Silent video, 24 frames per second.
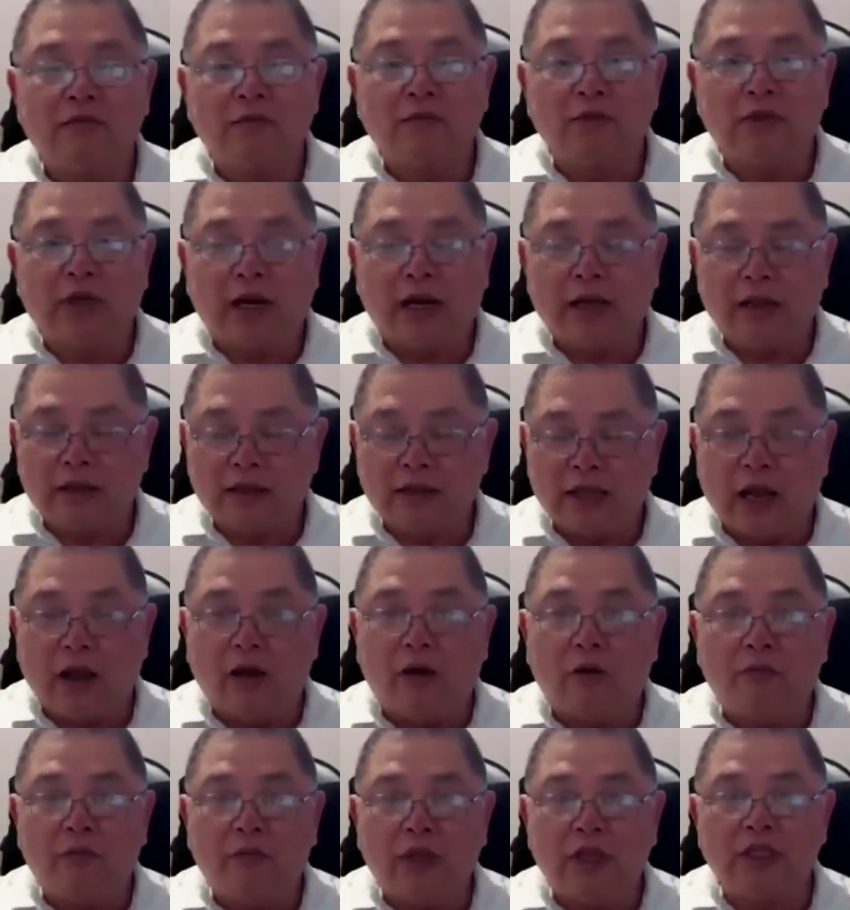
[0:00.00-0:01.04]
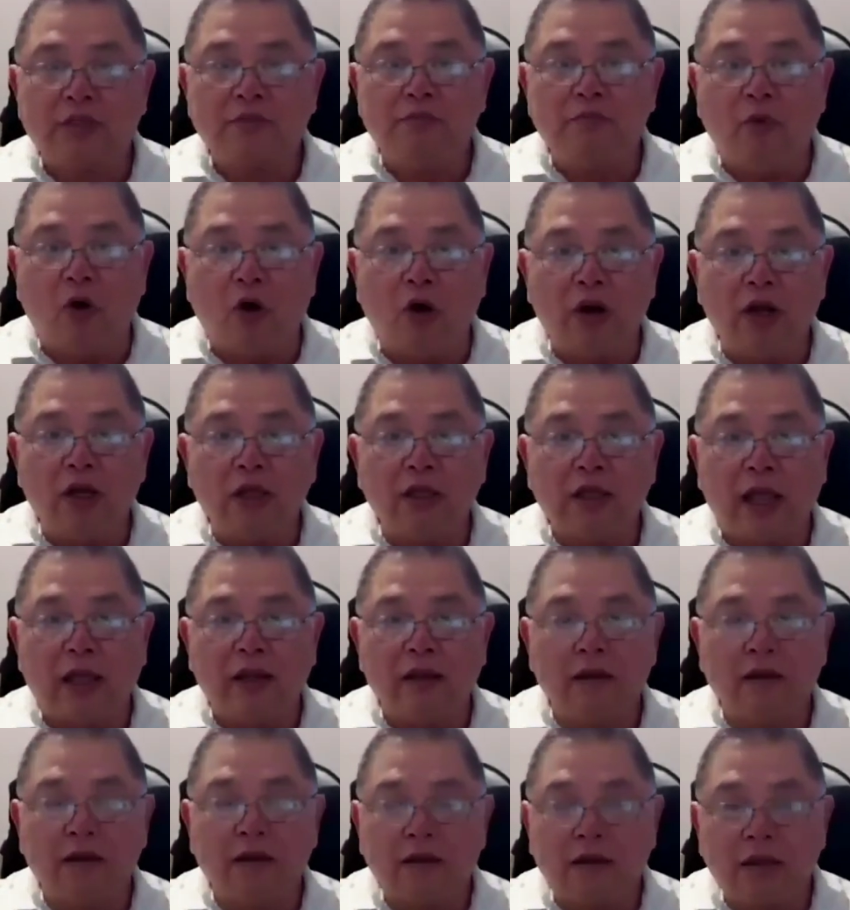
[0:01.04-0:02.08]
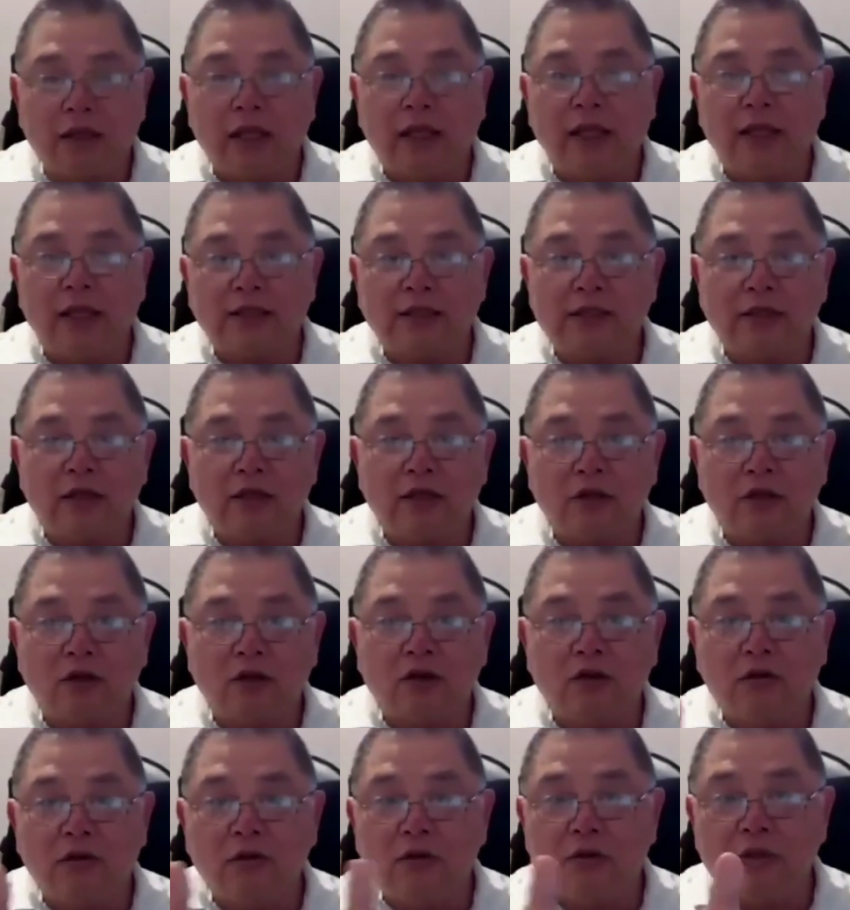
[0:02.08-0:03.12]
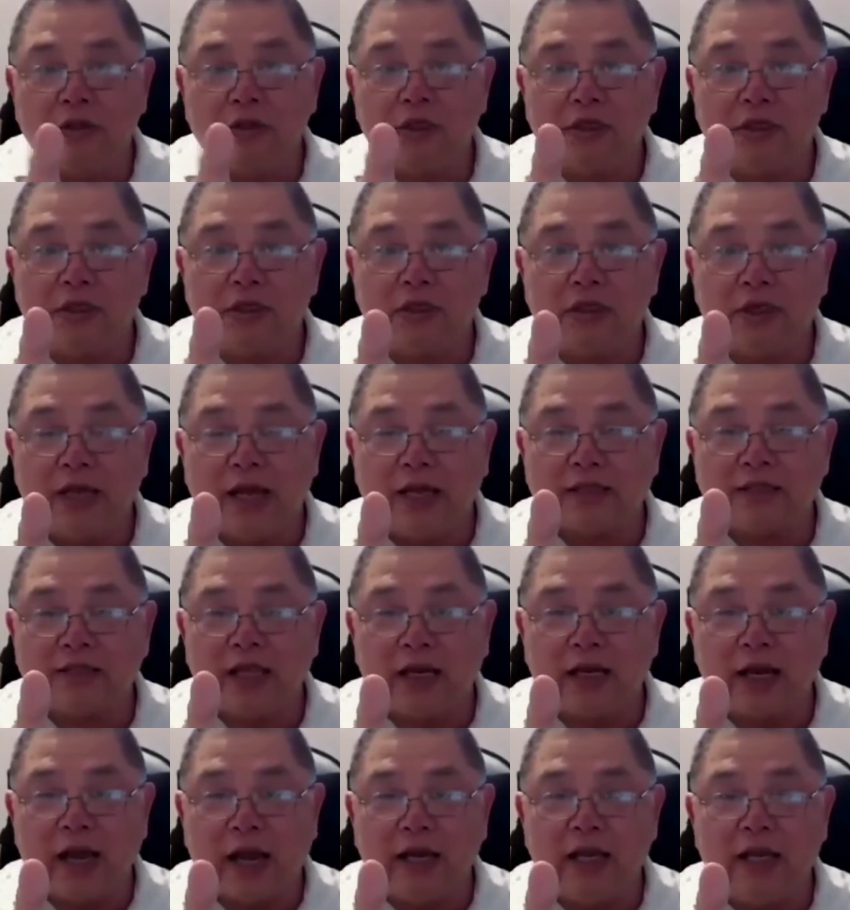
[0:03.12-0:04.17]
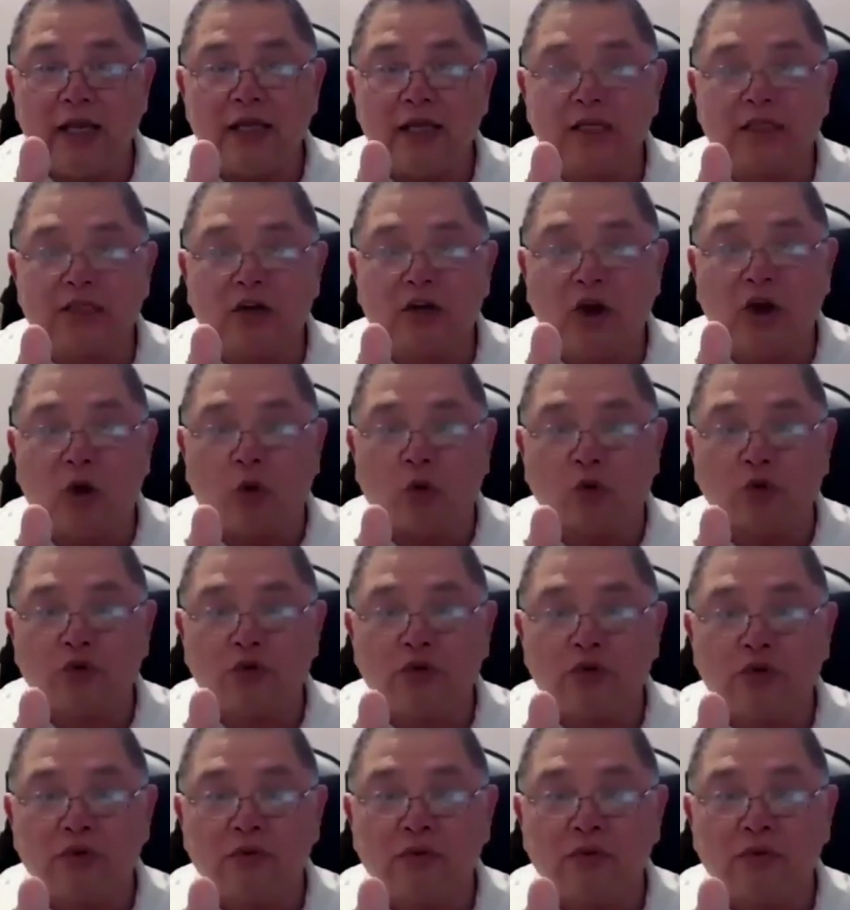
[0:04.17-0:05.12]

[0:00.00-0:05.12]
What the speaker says: Right now. It's smaller than, it's less than 90 is closed.